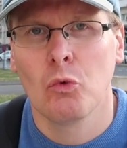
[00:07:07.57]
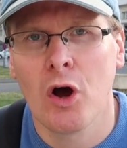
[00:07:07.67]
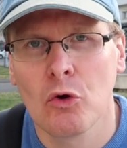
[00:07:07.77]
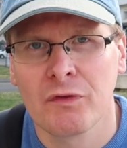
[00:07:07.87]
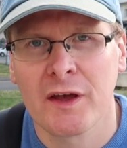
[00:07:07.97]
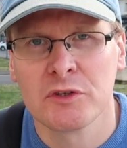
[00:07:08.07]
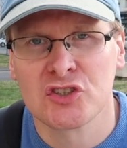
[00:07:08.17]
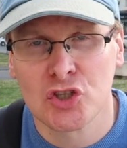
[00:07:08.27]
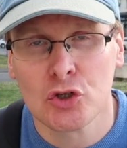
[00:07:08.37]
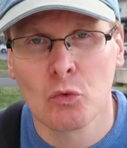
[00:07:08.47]
Well, there
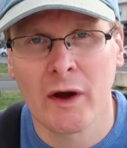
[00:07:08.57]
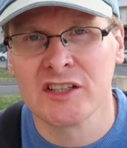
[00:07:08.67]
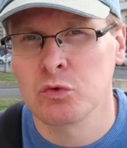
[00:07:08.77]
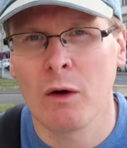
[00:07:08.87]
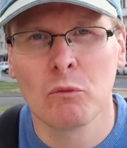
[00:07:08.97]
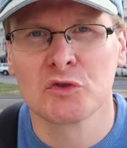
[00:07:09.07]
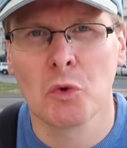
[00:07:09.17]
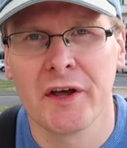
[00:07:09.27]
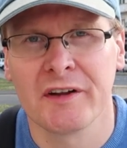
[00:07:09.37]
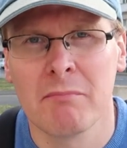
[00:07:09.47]
was two ways. One was
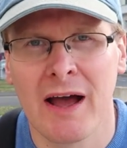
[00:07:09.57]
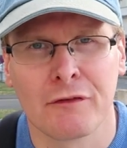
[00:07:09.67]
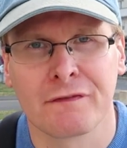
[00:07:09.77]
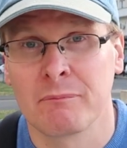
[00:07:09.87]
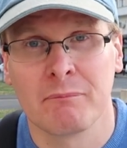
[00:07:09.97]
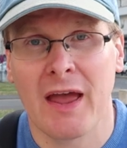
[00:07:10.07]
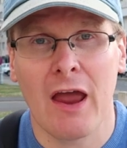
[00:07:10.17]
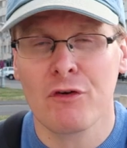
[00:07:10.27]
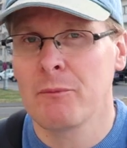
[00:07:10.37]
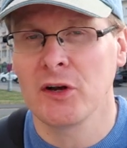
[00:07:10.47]
word of mouth.
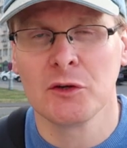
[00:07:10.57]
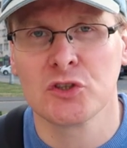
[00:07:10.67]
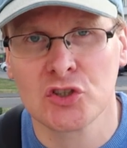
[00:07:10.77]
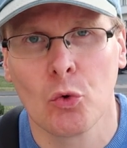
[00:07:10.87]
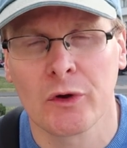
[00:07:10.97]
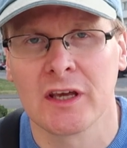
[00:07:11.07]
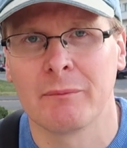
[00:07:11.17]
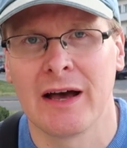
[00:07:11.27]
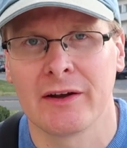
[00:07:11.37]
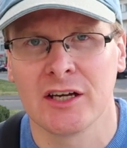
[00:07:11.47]
Everybody was talking
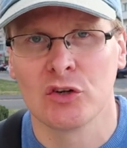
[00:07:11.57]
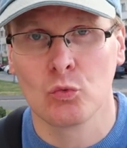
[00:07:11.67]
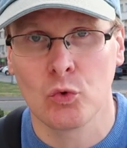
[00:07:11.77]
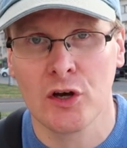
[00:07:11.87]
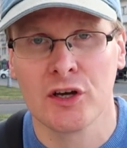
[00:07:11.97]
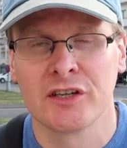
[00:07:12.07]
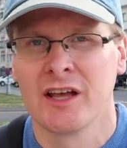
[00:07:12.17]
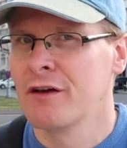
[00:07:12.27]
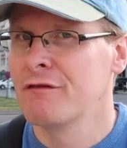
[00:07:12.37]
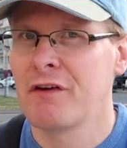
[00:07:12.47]
about it, and word
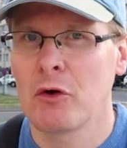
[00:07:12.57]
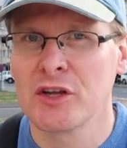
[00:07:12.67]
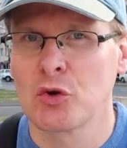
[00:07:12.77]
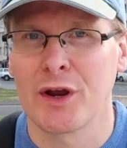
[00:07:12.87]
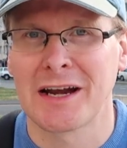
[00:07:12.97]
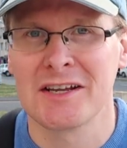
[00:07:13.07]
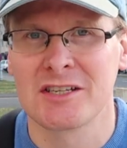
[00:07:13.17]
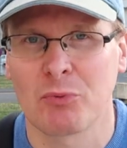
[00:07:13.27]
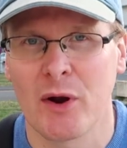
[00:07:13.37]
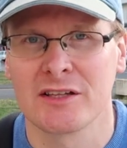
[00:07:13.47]
very quickly
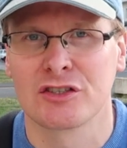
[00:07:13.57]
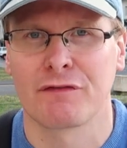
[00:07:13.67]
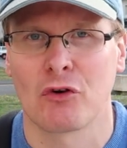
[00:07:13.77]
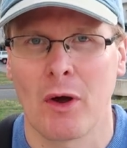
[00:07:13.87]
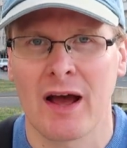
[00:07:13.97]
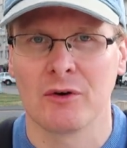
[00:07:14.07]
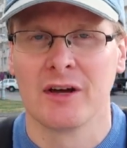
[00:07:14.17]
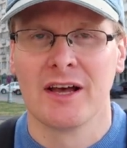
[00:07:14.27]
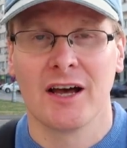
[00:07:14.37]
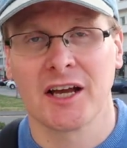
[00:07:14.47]
spreads throughout
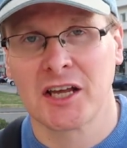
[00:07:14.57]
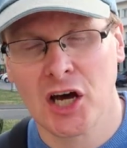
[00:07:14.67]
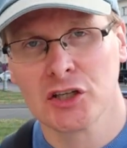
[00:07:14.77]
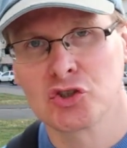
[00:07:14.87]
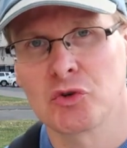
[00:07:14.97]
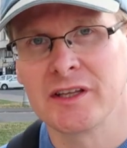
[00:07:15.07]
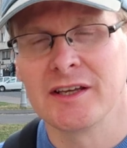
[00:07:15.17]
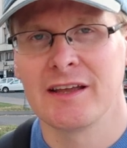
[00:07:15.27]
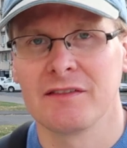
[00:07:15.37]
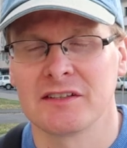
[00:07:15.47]
a country
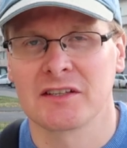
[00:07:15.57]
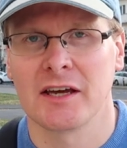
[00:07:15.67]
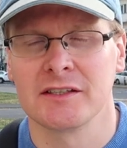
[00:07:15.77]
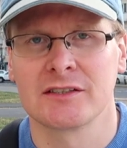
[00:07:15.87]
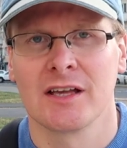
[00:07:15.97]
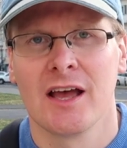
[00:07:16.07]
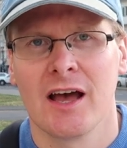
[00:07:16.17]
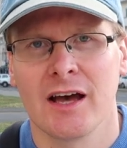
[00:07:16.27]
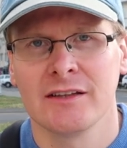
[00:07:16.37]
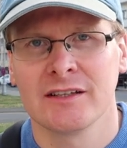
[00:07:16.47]
in this case.
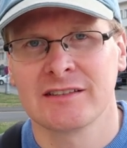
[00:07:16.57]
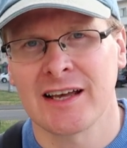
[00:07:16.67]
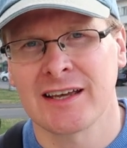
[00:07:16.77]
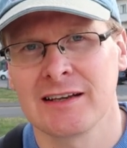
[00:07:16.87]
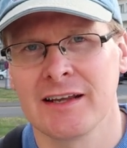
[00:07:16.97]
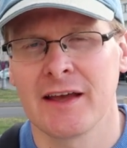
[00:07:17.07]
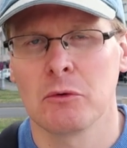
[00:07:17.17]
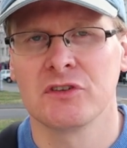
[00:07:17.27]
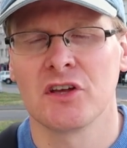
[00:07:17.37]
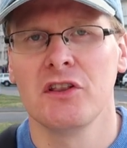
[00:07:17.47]
And secondly, there
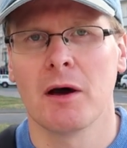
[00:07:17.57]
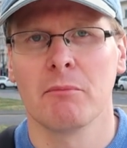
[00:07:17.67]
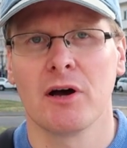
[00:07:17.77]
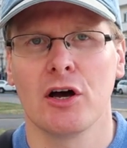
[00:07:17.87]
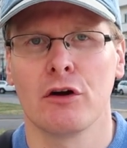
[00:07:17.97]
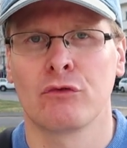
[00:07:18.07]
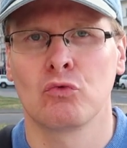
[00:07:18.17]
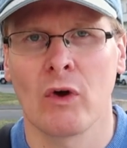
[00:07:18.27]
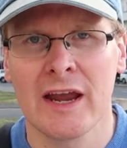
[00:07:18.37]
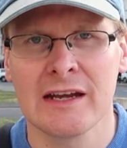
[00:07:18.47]
was a number
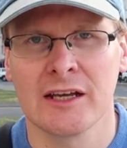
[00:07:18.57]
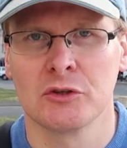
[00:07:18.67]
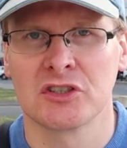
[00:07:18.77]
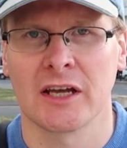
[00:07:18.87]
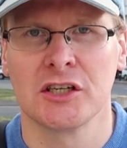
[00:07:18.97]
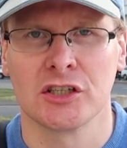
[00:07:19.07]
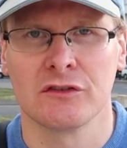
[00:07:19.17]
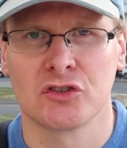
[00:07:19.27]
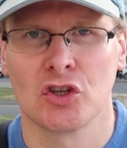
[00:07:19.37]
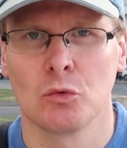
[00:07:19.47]
of radio
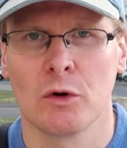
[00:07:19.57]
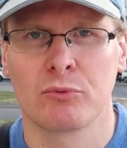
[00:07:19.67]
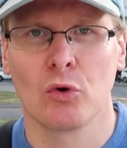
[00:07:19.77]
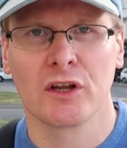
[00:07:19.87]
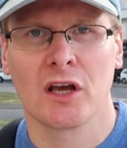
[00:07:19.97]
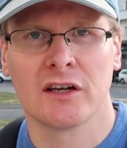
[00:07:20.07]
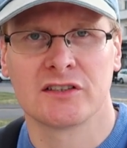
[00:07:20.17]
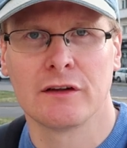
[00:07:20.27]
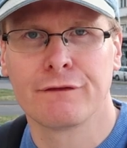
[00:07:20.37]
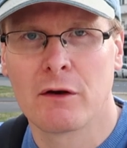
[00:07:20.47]
stations that were
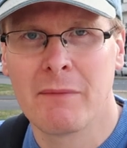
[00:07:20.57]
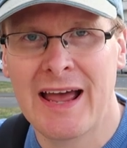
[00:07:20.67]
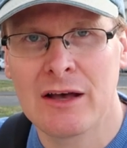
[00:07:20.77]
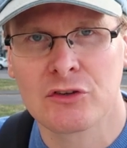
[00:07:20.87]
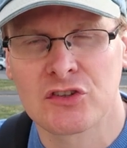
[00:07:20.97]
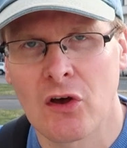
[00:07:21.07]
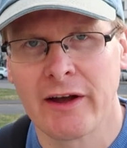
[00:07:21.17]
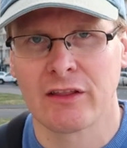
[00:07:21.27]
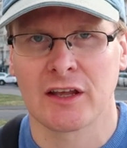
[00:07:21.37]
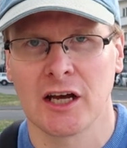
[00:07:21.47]
broadcasting from
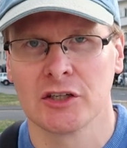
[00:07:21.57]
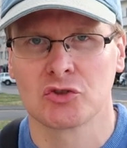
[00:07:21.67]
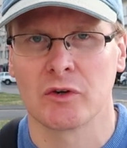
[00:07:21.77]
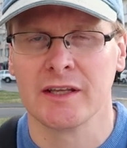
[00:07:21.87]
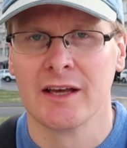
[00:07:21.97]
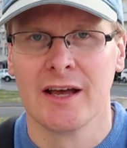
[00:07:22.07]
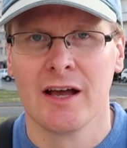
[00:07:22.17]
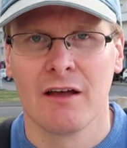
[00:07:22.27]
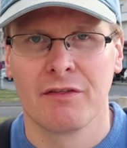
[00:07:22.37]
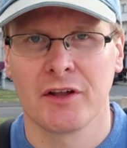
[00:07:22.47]
outside of the country
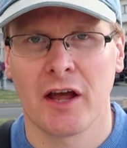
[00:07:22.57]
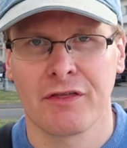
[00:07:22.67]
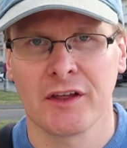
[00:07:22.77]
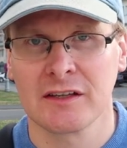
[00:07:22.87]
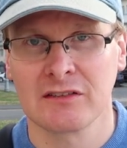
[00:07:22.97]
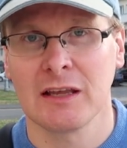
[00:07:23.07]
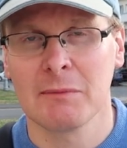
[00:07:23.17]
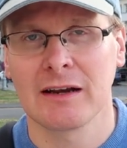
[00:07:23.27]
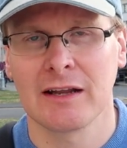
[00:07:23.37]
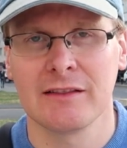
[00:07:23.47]
that I think
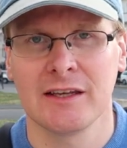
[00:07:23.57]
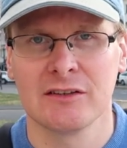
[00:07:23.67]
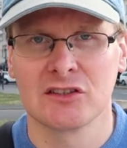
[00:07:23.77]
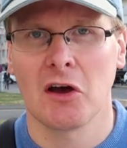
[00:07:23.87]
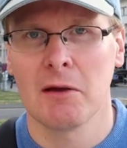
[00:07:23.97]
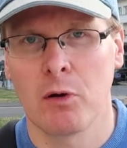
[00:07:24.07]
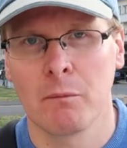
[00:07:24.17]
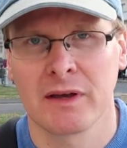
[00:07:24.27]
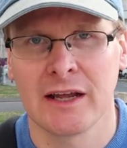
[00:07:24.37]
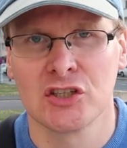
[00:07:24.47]
seemingly the entire
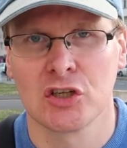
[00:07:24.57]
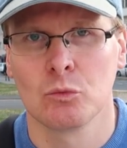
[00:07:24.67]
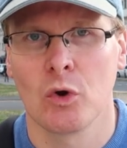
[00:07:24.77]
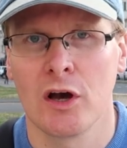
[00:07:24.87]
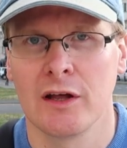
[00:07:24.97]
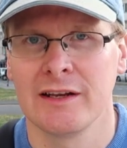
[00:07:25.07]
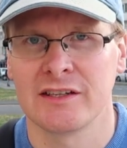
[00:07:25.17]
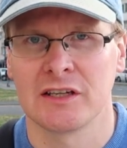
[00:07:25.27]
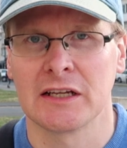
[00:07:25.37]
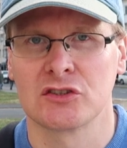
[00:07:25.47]
population were
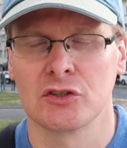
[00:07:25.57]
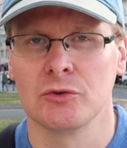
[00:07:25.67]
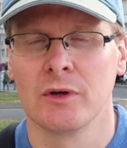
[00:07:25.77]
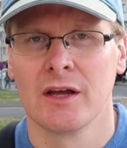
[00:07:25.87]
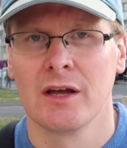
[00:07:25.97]
listening to.